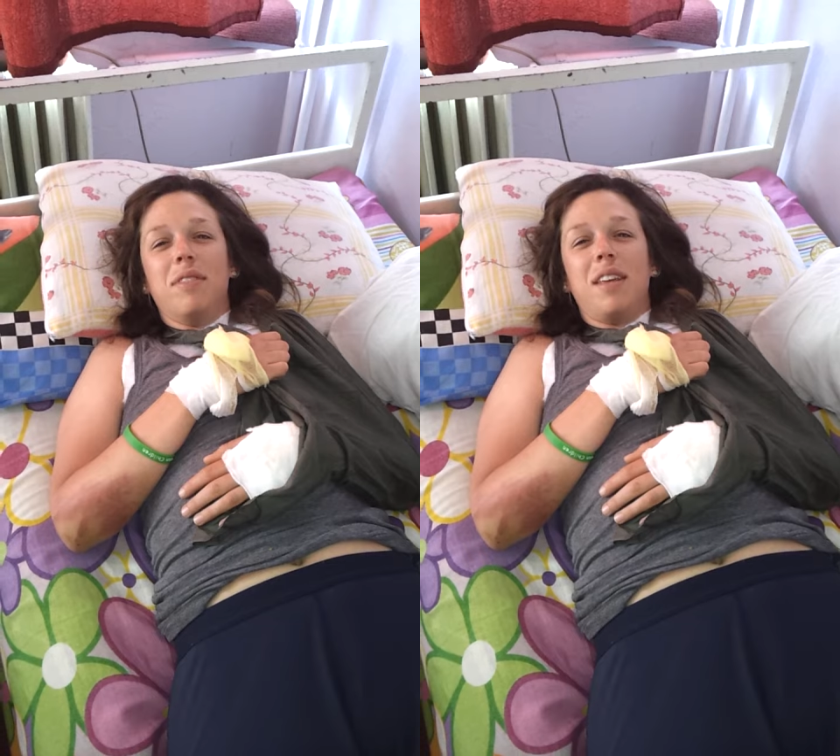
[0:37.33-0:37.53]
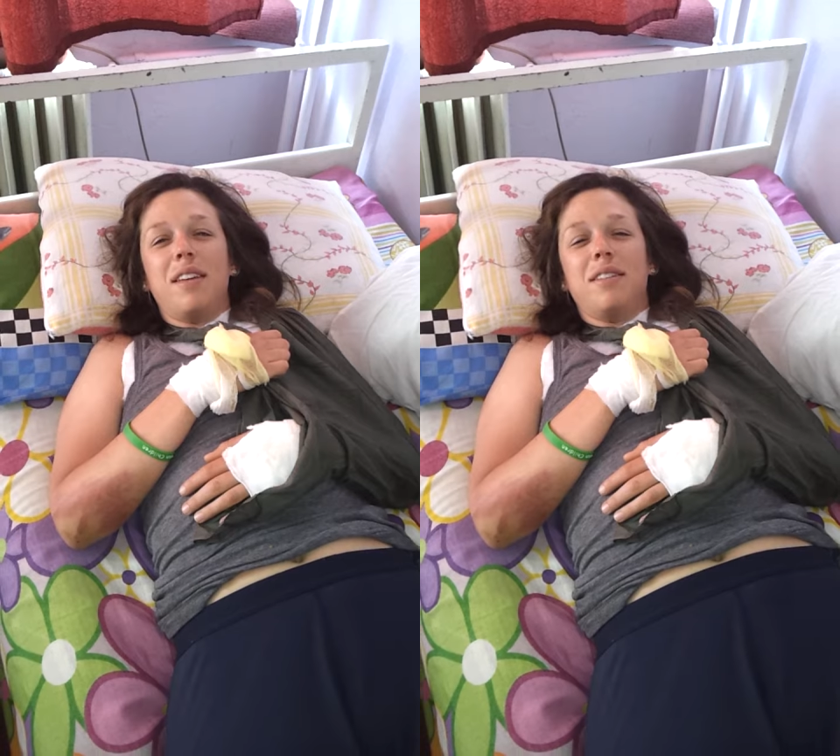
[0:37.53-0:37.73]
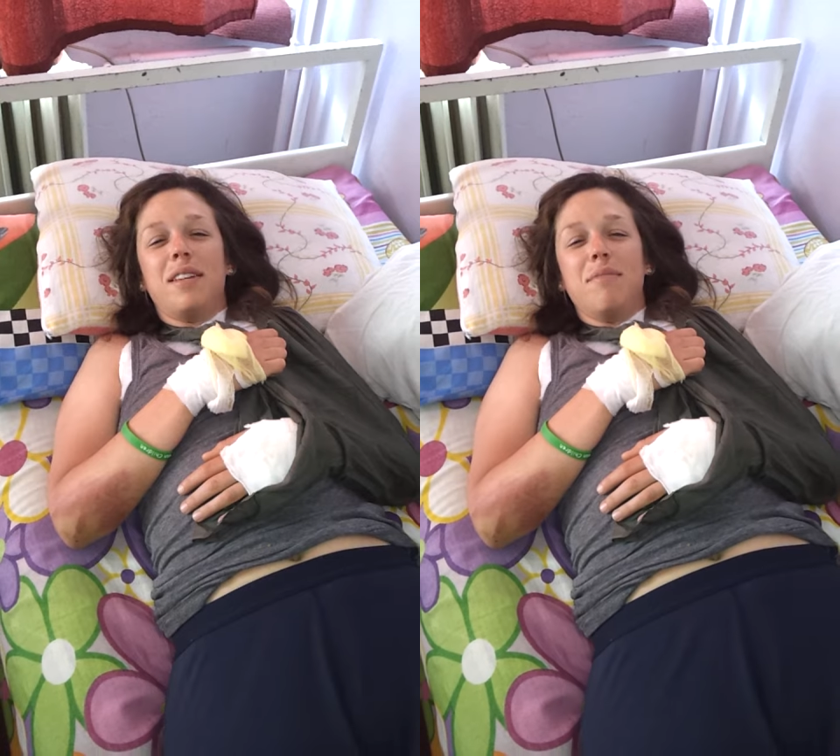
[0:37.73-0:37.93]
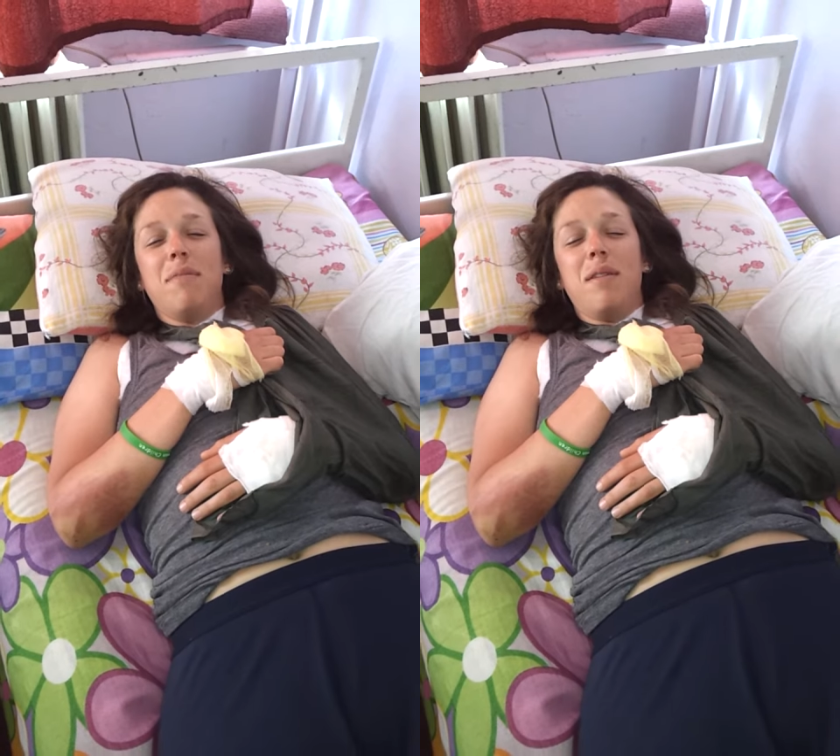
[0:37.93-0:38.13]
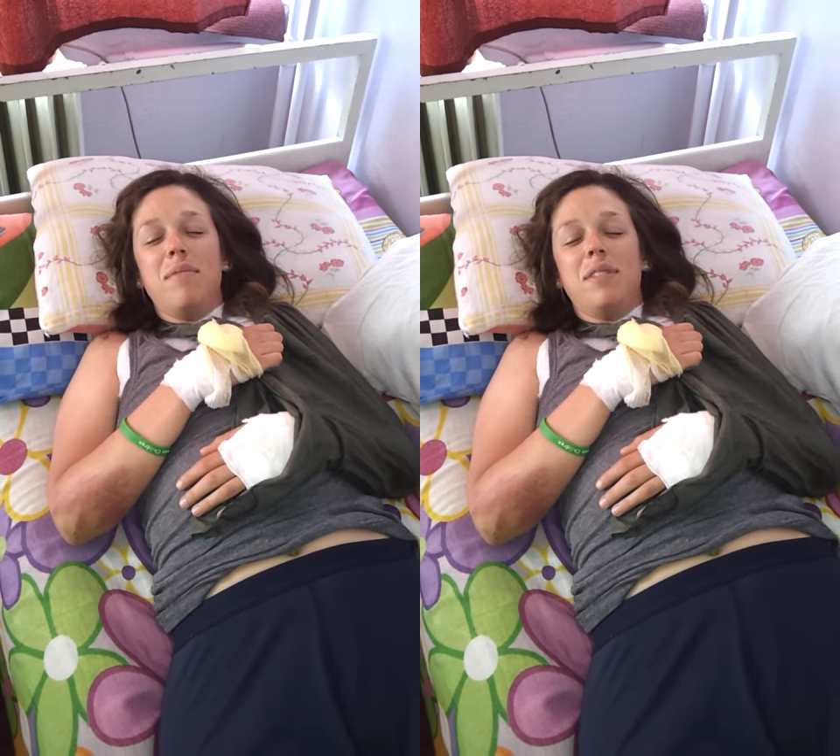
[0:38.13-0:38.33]
They said
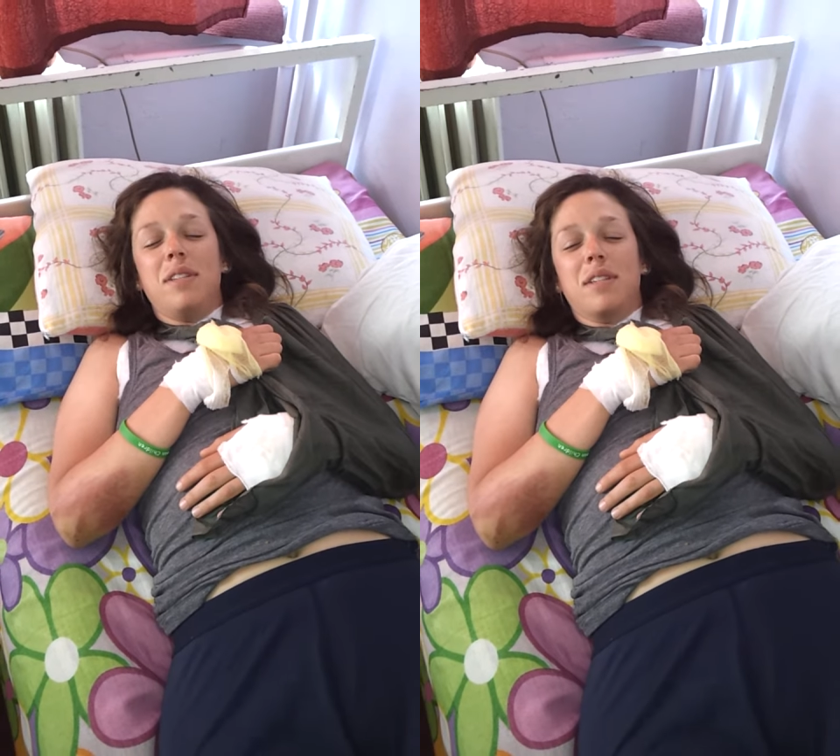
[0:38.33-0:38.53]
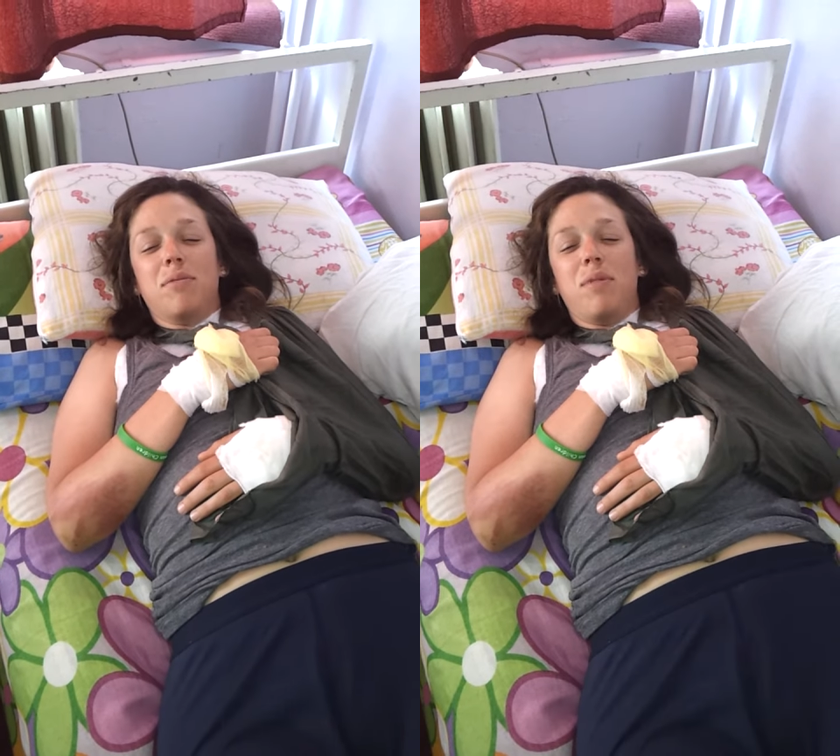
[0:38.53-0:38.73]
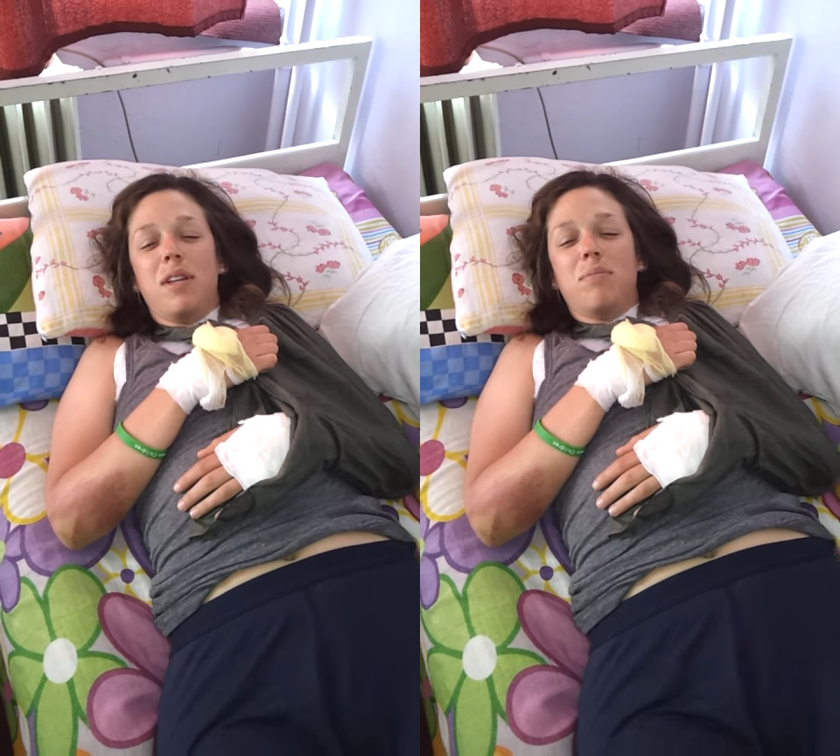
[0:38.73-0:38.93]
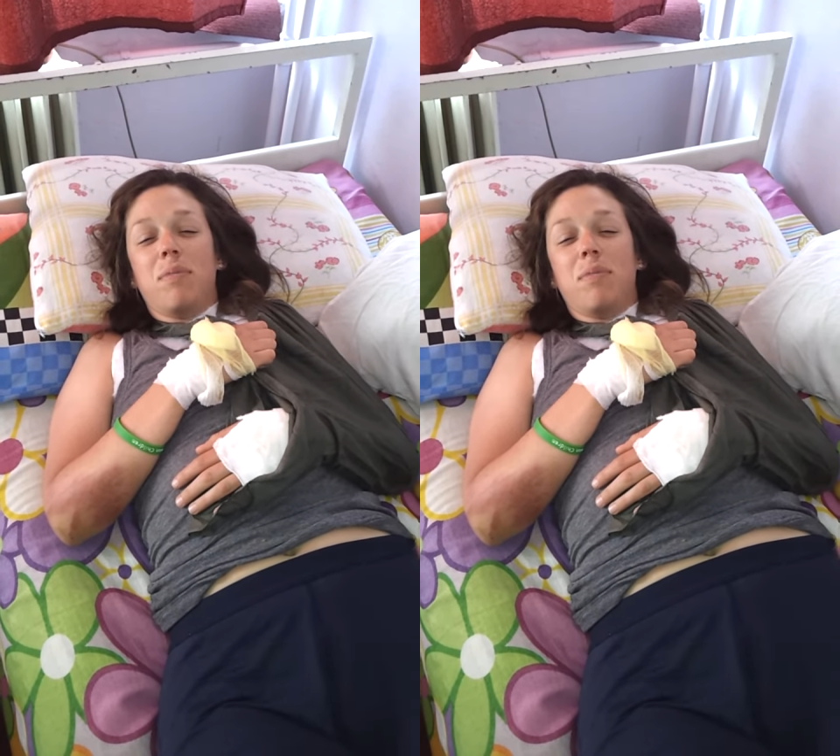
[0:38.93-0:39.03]
maybe six weeks,